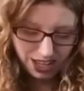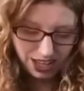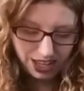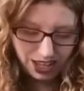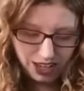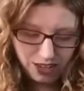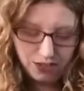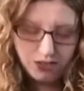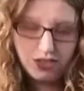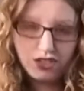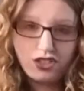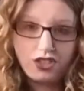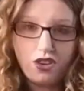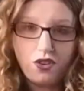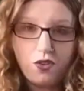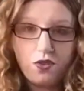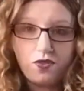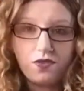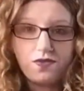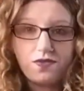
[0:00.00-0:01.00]
you know, just
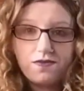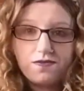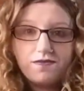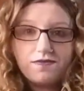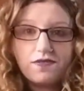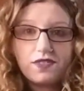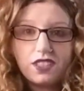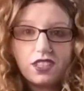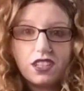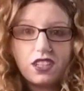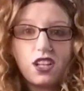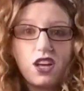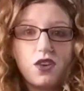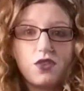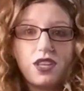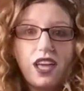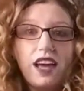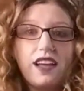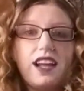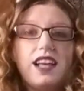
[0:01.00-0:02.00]
so low
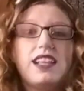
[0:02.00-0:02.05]
down.